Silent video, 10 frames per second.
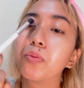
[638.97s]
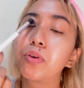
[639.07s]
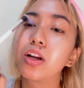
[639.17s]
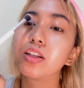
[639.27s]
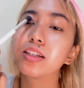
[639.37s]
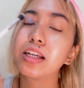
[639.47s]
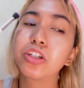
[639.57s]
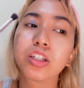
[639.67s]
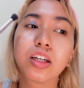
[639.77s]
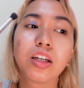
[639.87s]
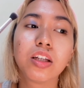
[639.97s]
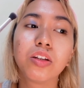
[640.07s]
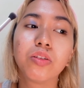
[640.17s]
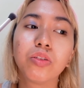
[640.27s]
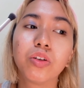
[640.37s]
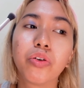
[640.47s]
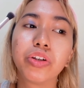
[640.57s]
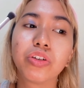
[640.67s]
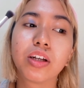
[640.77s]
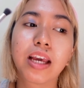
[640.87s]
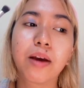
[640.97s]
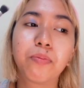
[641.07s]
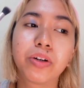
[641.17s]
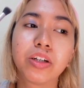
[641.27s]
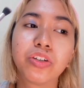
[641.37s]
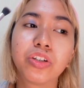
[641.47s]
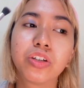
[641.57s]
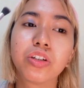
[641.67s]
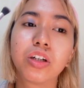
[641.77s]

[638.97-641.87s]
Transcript: pronunciation, going to the Cambridge,